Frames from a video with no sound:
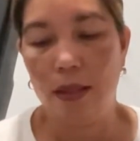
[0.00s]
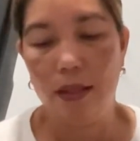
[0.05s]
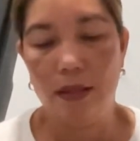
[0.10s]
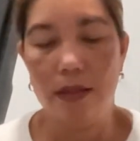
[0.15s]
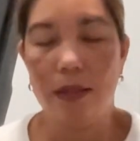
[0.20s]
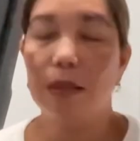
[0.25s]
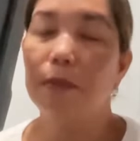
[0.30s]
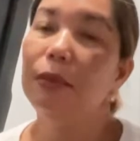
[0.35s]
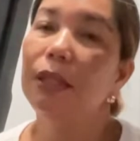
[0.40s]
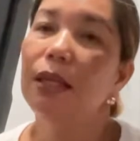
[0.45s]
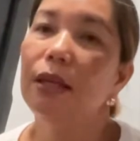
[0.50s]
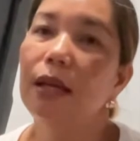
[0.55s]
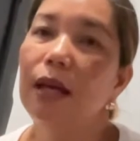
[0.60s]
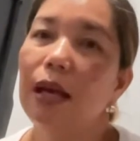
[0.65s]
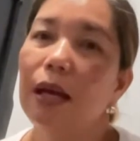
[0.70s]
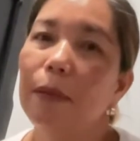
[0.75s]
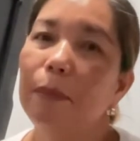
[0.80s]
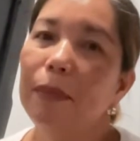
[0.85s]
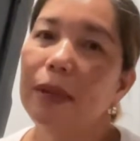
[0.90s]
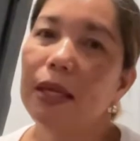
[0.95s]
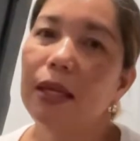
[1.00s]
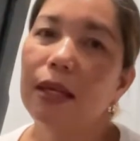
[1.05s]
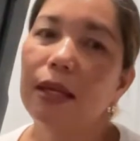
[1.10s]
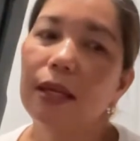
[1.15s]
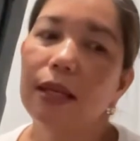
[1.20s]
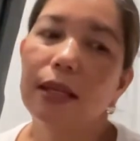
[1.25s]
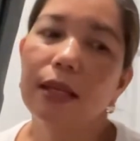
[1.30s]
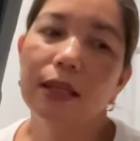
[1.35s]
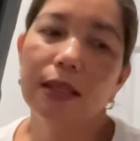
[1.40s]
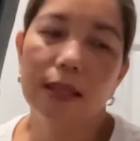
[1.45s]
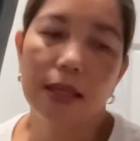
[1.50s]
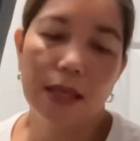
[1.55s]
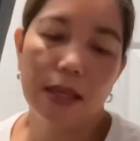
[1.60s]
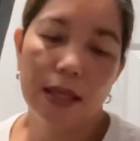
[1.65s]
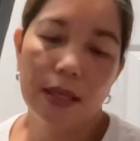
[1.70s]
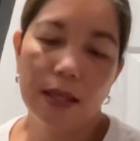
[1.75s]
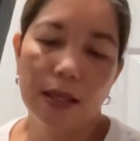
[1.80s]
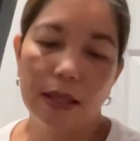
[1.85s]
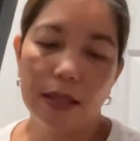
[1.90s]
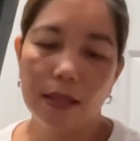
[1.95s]
something happened
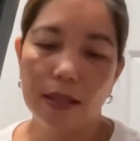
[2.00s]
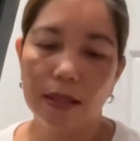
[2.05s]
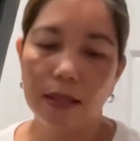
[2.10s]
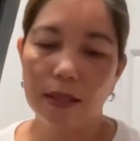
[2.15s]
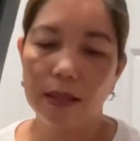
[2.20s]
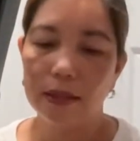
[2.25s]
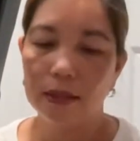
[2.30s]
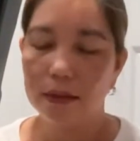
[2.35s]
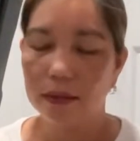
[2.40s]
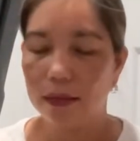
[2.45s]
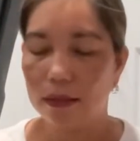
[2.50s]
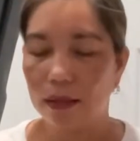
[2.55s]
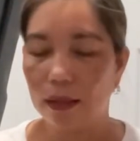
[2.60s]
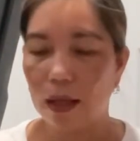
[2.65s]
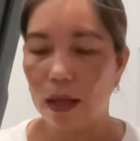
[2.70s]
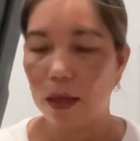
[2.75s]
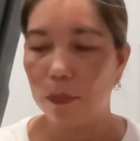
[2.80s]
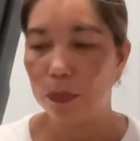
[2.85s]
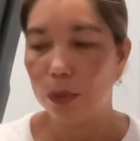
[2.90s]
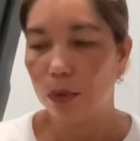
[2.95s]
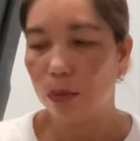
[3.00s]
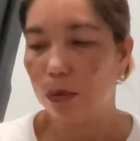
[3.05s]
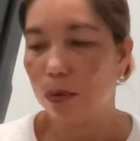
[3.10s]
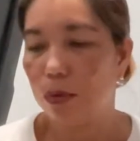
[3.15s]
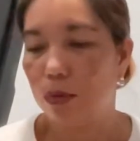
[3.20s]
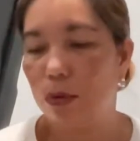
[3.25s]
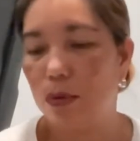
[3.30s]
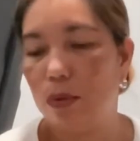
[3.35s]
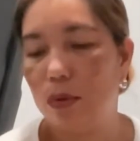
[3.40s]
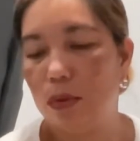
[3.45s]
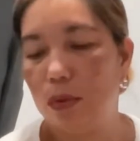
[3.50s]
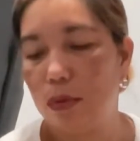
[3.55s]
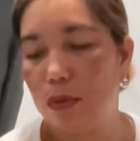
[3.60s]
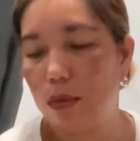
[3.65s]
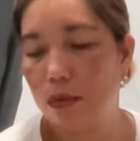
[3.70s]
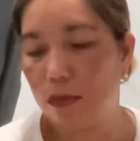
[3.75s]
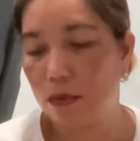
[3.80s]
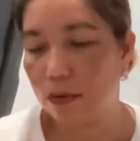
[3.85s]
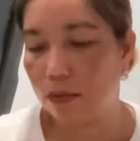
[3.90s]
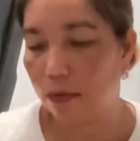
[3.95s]
and I have to
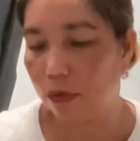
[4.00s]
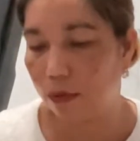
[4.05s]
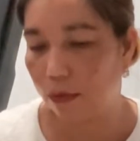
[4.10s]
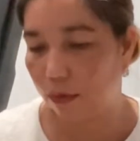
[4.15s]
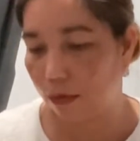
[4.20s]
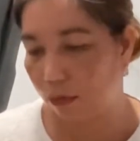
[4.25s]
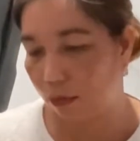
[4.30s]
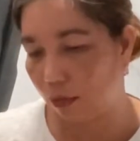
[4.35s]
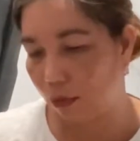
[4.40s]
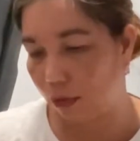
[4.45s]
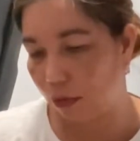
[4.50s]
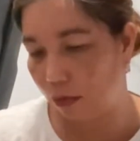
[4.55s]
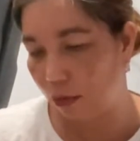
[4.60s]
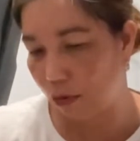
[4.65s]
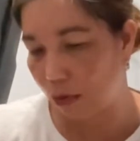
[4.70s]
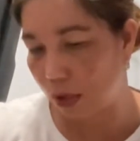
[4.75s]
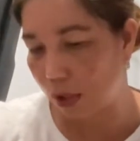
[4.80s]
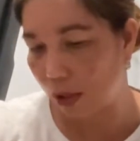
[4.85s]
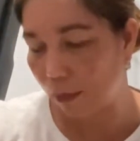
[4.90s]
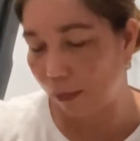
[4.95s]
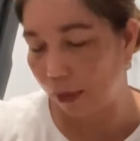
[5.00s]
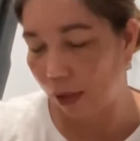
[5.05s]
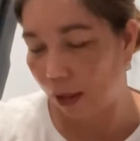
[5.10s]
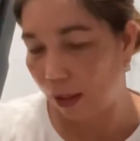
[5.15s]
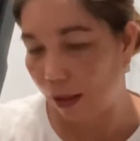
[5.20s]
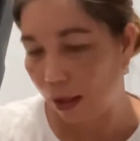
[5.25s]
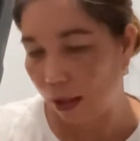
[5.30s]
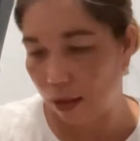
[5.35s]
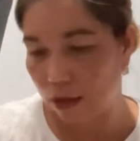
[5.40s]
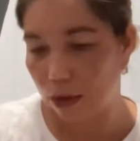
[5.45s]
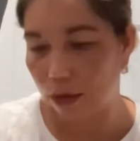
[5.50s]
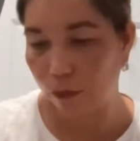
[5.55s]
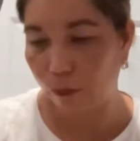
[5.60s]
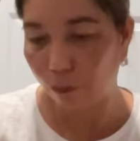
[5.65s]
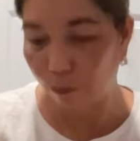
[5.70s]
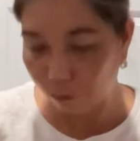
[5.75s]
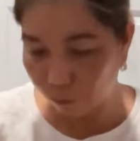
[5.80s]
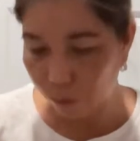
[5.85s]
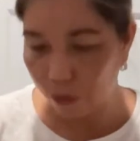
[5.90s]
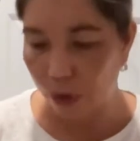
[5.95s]
do something else
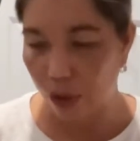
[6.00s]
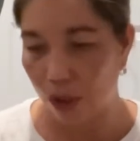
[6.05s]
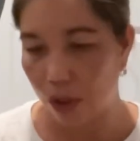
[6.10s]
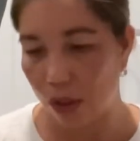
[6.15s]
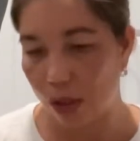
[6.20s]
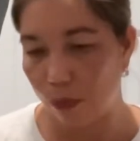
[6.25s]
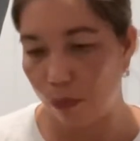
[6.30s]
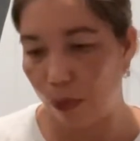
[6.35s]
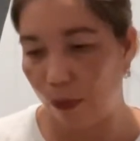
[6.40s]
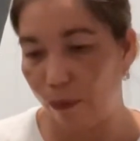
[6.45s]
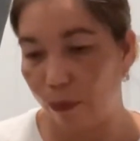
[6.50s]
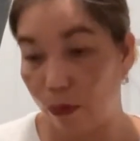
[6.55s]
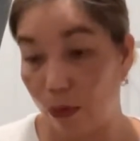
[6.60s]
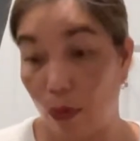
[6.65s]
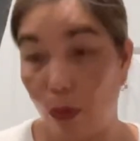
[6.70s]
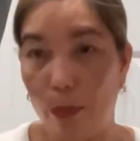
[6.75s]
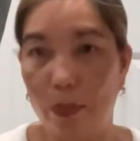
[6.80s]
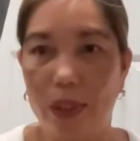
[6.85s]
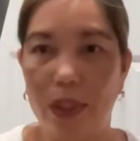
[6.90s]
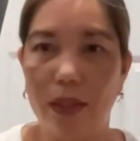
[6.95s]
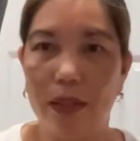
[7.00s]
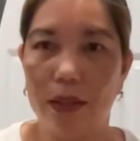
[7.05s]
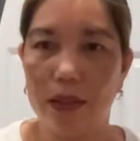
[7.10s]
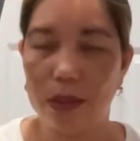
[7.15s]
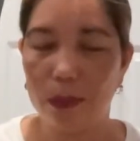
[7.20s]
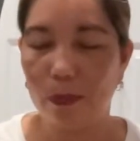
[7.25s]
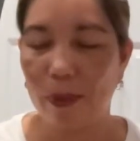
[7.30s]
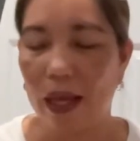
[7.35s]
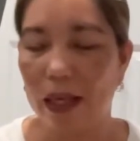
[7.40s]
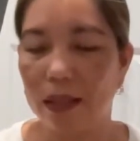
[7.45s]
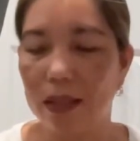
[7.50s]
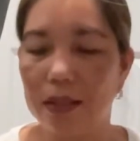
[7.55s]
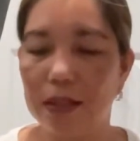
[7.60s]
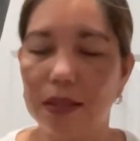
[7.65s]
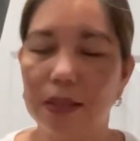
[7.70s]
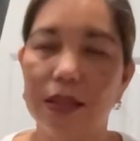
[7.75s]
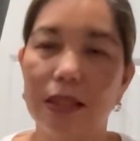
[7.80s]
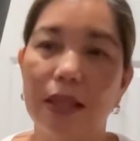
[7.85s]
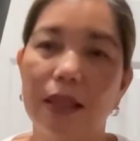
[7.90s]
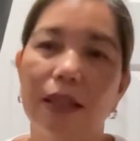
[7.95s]
first before opening these
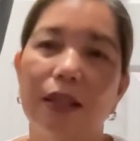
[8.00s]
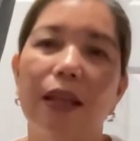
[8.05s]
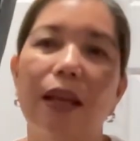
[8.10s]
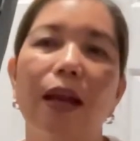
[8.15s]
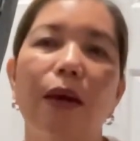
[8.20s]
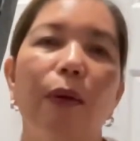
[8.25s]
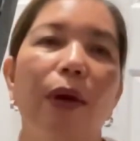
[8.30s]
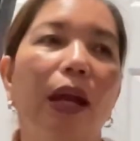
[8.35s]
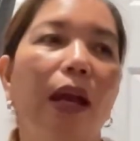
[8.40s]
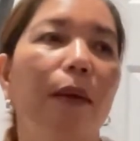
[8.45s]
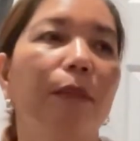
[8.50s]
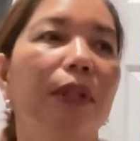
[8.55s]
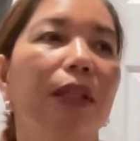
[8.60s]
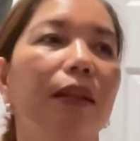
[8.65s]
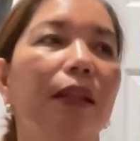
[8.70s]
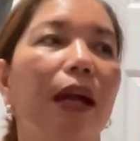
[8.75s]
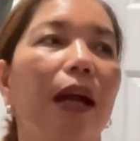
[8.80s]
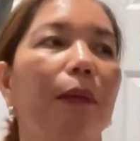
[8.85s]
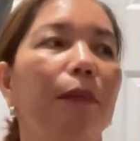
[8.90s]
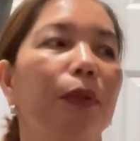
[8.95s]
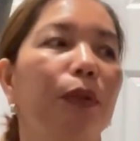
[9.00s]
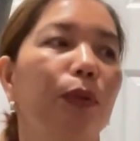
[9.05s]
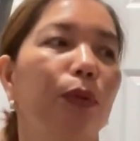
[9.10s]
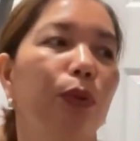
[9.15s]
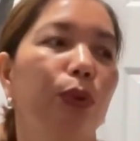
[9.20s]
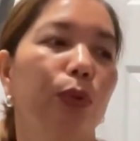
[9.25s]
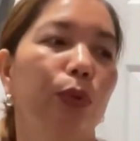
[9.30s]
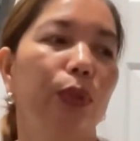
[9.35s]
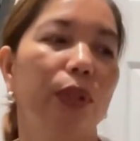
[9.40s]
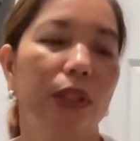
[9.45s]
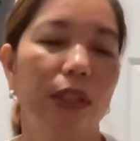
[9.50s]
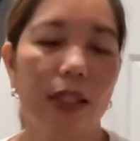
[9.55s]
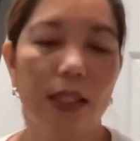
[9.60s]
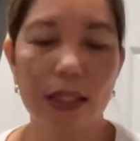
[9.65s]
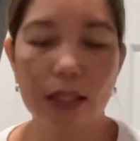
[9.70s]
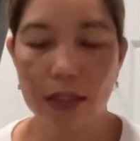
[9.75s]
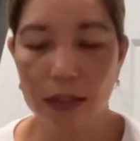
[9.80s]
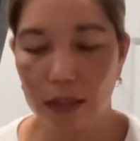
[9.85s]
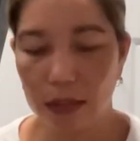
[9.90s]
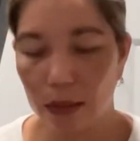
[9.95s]
packages and now I have the time to do
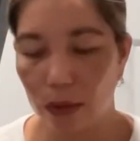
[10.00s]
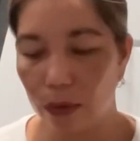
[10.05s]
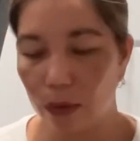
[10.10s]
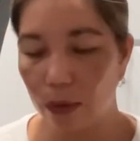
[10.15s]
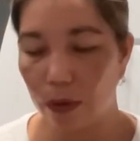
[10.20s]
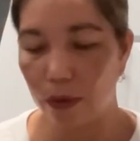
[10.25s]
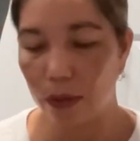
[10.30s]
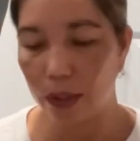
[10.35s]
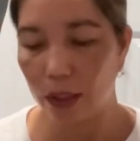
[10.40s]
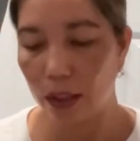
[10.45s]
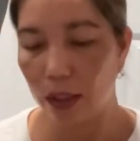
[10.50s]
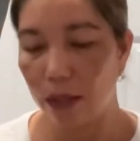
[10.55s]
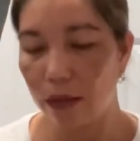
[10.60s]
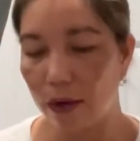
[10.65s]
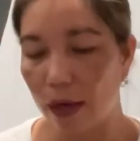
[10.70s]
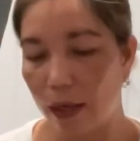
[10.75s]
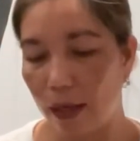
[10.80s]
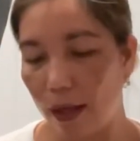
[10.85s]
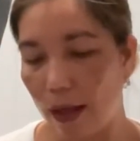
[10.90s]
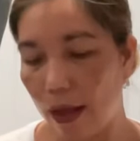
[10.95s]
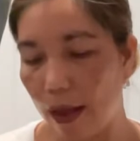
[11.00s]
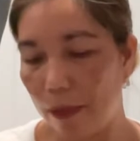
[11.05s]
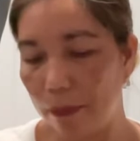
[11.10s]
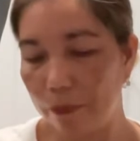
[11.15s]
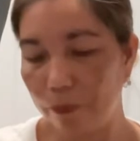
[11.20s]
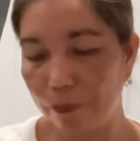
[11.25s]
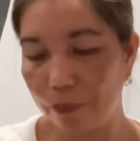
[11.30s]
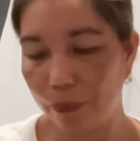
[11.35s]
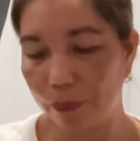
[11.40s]
this so here I am